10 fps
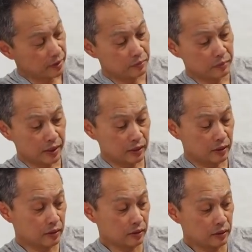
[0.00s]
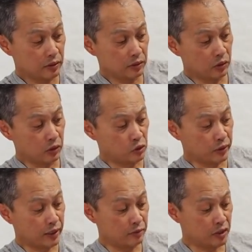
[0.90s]
But you'll notice what
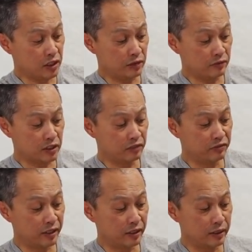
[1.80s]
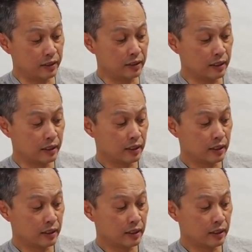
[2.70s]
they achieved is a very